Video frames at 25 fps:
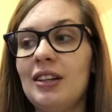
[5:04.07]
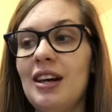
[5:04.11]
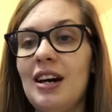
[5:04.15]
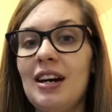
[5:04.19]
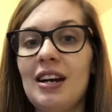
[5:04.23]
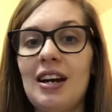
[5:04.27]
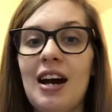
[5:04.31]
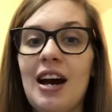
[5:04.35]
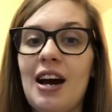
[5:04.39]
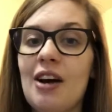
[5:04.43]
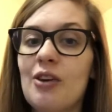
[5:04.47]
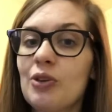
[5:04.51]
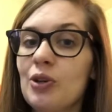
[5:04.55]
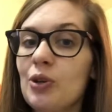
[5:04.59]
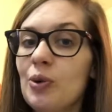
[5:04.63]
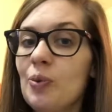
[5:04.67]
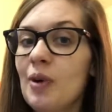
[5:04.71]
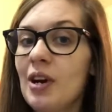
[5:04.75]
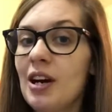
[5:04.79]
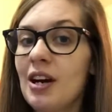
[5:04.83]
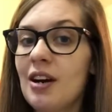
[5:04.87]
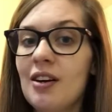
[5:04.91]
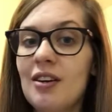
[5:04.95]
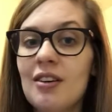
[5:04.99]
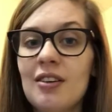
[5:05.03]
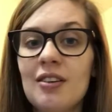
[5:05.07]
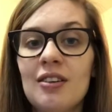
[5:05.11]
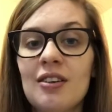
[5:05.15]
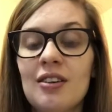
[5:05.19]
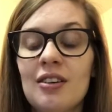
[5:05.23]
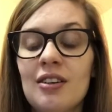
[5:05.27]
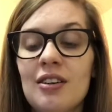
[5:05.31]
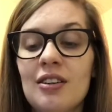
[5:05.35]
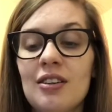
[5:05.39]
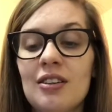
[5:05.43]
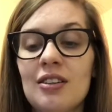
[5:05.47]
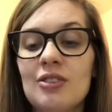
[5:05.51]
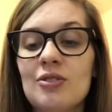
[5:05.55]
lot of outerwear,
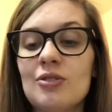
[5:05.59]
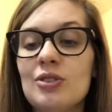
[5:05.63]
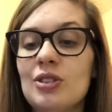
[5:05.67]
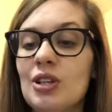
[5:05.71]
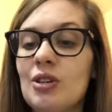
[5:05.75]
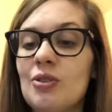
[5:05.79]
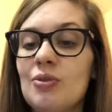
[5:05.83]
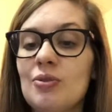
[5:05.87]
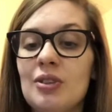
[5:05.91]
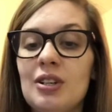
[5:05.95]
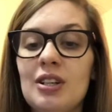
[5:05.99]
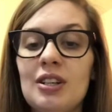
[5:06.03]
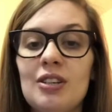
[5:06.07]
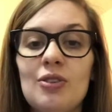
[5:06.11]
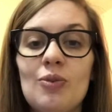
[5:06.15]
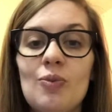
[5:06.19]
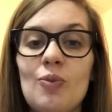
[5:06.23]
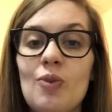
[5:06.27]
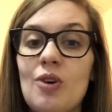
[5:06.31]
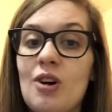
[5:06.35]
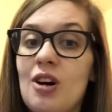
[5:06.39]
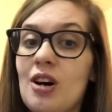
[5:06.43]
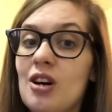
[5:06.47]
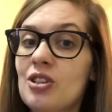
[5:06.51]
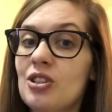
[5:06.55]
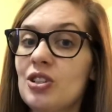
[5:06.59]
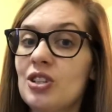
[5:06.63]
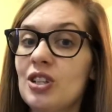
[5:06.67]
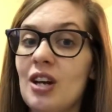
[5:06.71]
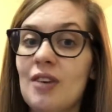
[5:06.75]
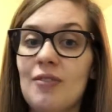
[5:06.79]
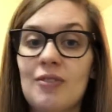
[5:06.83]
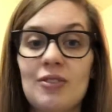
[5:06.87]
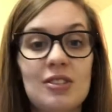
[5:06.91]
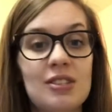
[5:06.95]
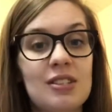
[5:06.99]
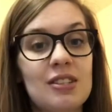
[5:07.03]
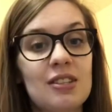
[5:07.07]
you don't need to wash
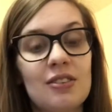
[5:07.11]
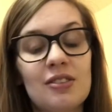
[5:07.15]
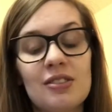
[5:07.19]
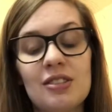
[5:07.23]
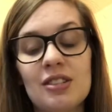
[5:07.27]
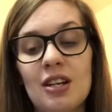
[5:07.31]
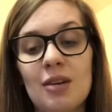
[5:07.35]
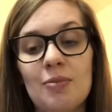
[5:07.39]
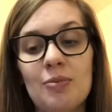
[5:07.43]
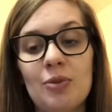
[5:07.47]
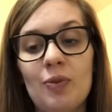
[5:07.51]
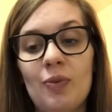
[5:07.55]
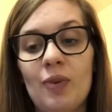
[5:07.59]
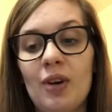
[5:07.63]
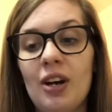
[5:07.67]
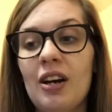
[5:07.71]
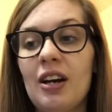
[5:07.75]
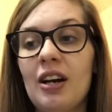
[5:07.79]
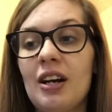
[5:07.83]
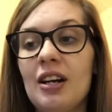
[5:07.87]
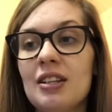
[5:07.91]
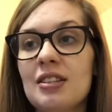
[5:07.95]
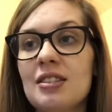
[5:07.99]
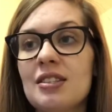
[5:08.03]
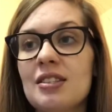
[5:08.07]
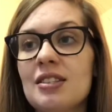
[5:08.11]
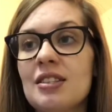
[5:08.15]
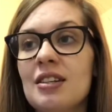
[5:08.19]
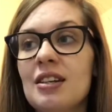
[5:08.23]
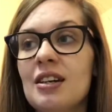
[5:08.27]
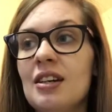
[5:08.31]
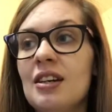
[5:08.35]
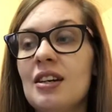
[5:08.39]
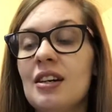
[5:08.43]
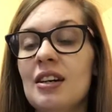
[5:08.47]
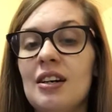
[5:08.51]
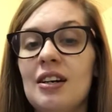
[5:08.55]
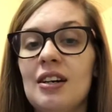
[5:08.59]
every single time you wear it.
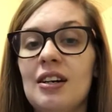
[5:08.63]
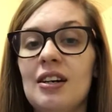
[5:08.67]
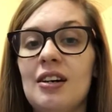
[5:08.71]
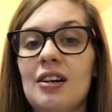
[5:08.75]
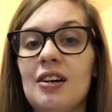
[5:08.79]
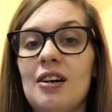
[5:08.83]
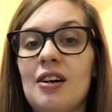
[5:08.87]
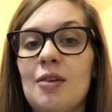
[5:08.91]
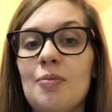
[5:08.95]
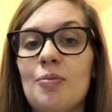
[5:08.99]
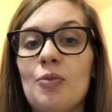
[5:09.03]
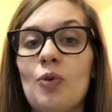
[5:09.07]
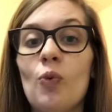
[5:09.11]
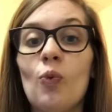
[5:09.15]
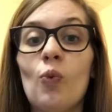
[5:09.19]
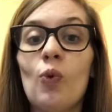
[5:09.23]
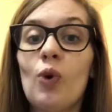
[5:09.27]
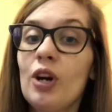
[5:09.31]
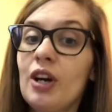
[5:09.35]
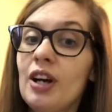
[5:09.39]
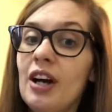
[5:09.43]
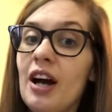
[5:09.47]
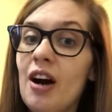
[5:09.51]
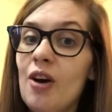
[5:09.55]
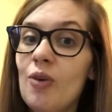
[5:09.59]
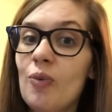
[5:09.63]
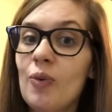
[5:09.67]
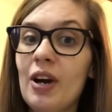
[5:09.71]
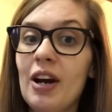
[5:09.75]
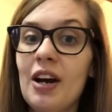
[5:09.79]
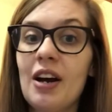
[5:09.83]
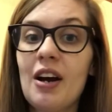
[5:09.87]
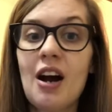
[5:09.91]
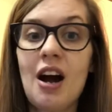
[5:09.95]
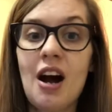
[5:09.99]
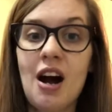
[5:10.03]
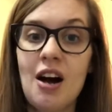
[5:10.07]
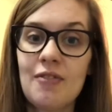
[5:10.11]
Workout
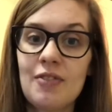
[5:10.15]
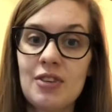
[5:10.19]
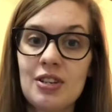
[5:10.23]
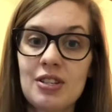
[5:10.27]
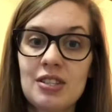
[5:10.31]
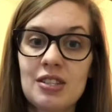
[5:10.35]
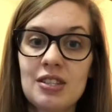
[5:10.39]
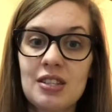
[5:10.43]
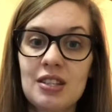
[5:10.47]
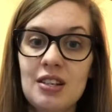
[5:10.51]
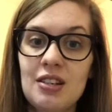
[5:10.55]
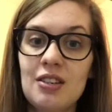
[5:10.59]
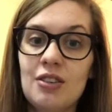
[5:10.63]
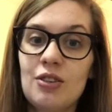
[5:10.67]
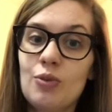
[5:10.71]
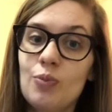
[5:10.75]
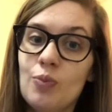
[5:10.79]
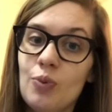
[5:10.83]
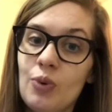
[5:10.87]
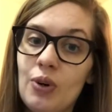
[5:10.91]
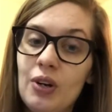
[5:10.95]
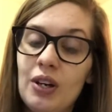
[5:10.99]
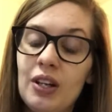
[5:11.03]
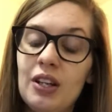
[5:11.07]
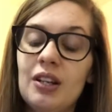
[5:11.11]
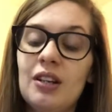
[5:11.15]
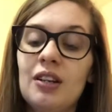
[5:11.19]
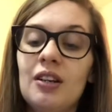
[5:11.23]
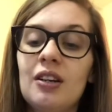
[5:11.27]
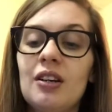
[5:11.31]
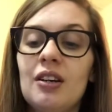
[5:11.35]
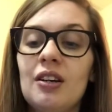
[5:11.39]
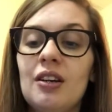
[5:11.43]
wear, obviously you would.